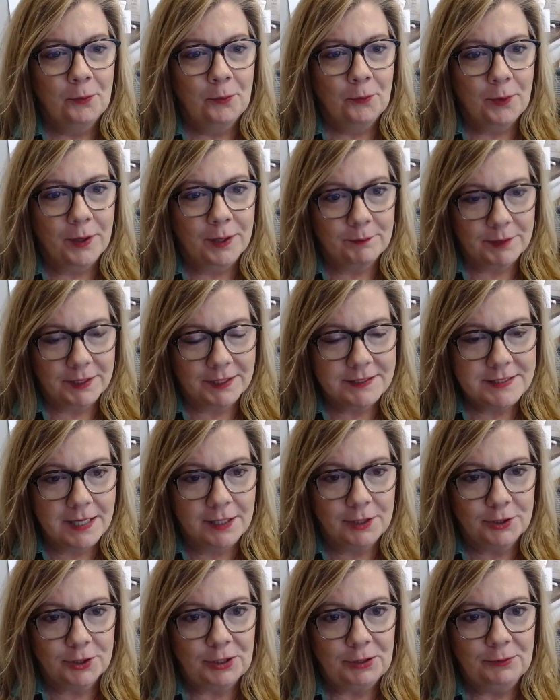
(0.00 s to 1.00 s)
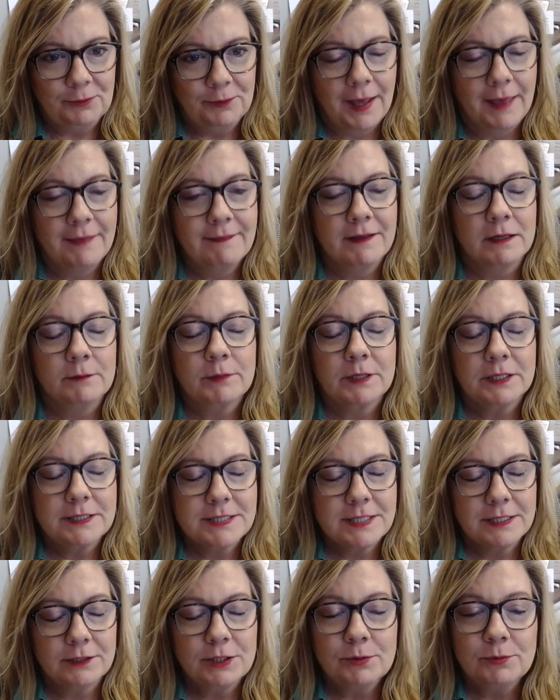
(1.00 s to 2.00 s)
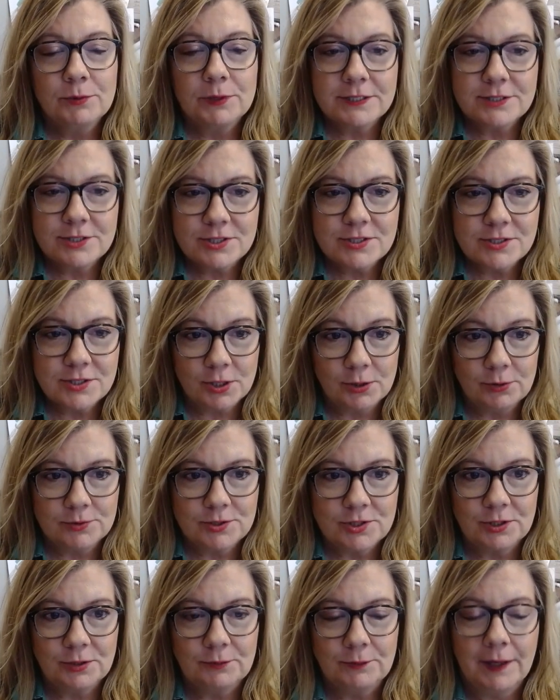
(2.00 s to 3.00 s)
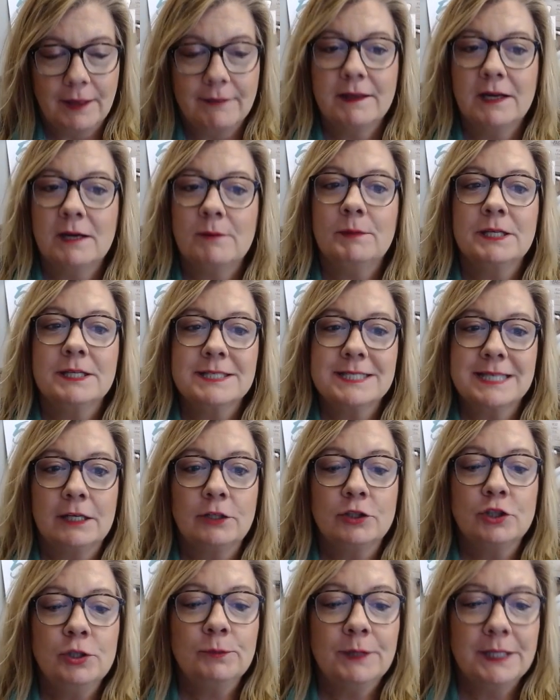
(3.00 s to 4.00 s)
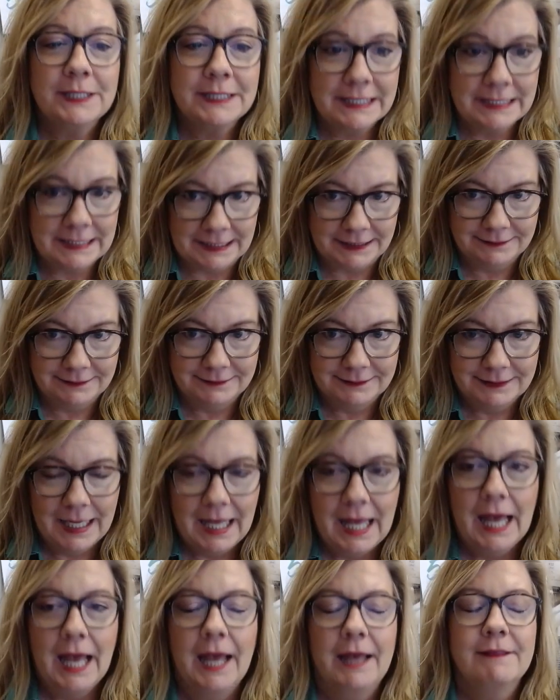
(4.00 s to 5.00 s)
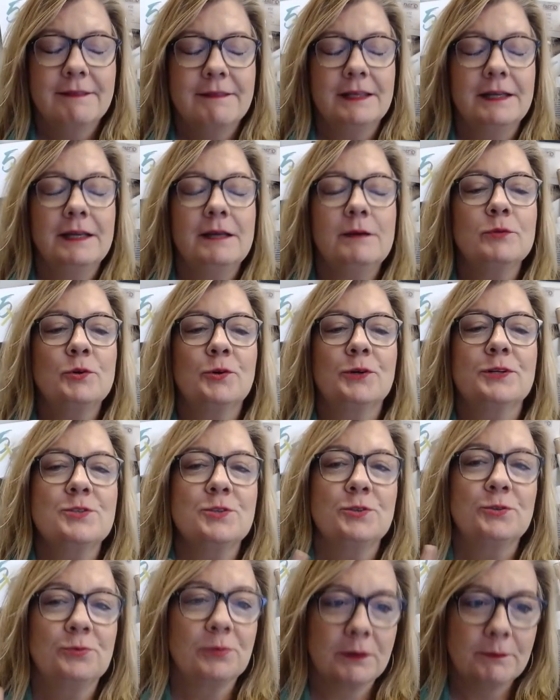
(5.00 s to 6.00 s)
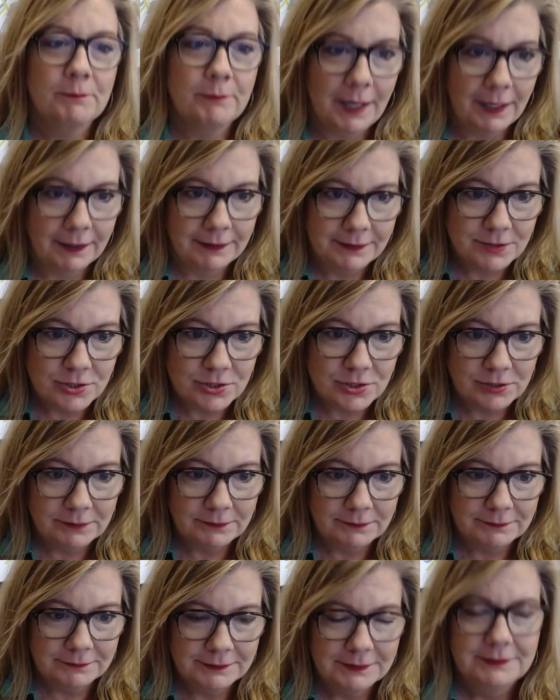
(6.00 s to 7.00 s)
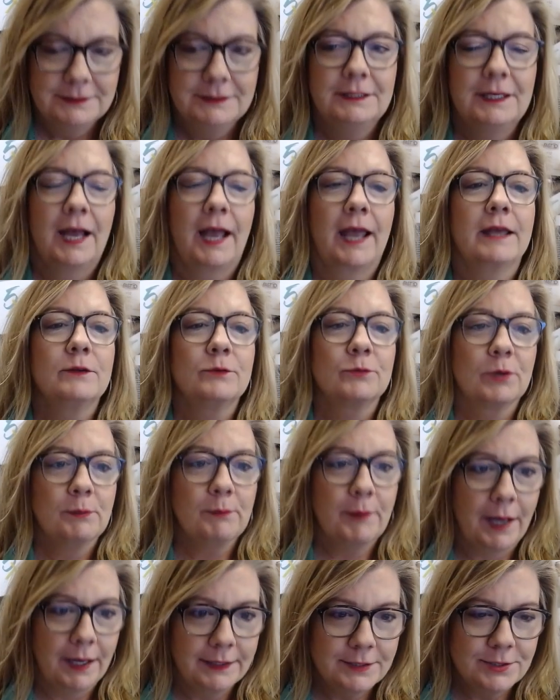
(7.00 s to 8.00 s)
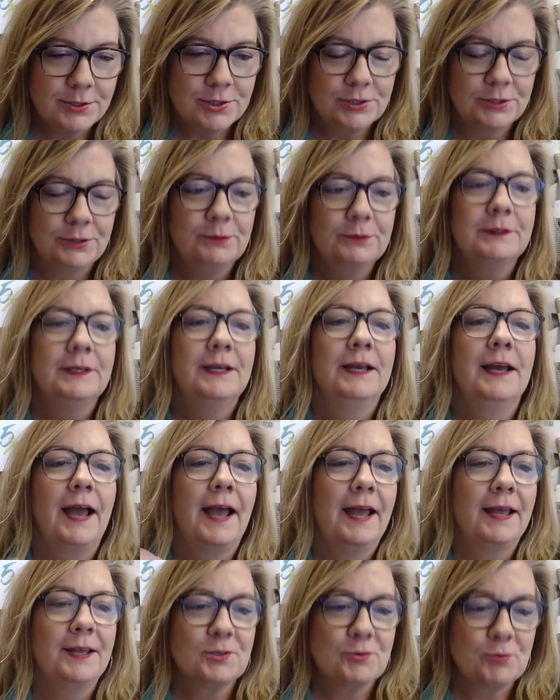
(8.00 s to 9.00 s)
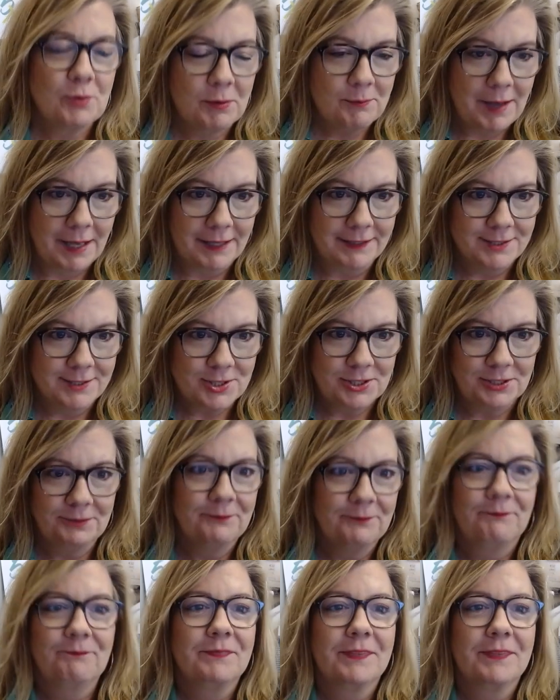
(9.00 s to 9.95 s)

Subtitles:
what I'm going to tell you, and then I'm going to tell you what I just told you, and then I'm going to tell you again, and then I'm going to remind you and remind you and remind you.